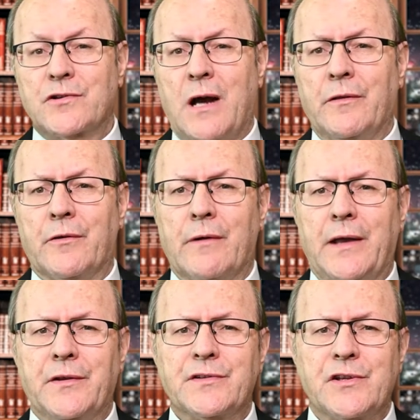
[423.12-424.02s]
Other
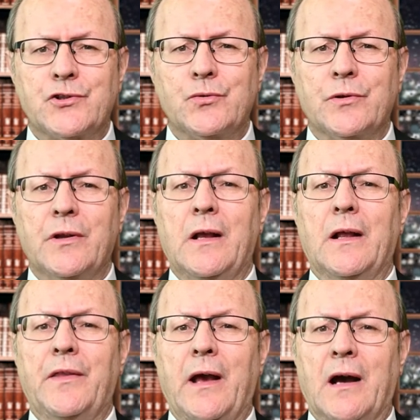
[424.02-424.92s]
writers assured
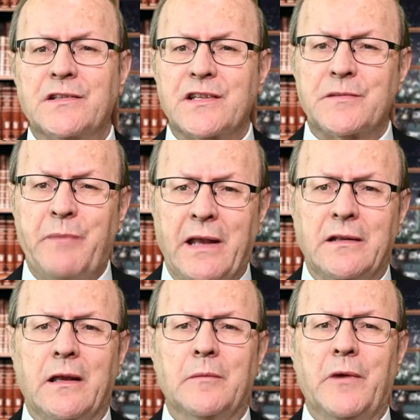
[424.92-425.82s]
the
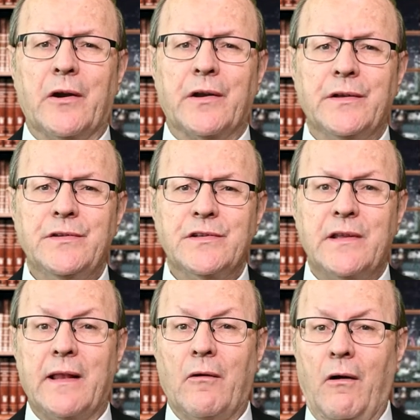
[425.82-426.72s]
unsuspecting Americans
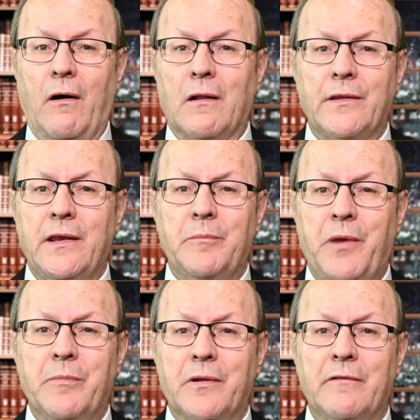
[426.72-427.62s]
that all the
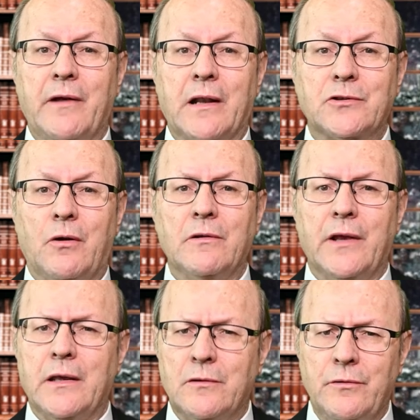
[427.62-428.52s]
people of
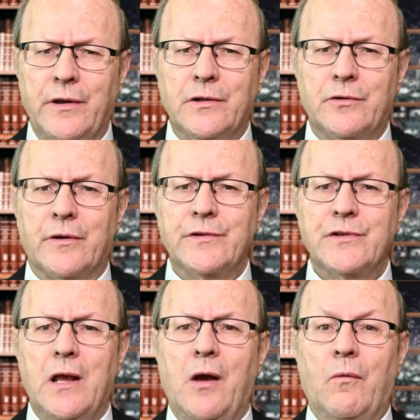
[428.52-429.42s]
Anatolia, including Turks,
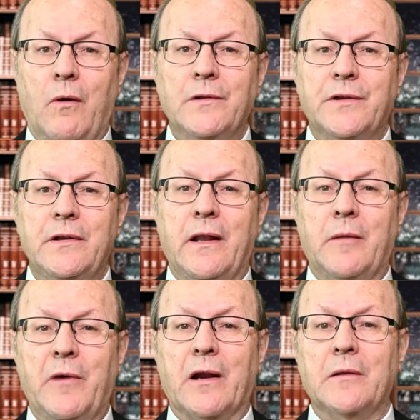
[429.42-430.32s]
wanted an
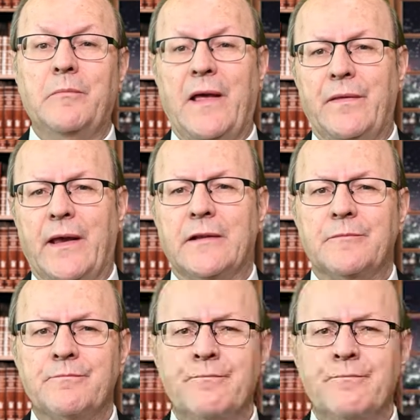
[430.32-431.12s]
American mandate,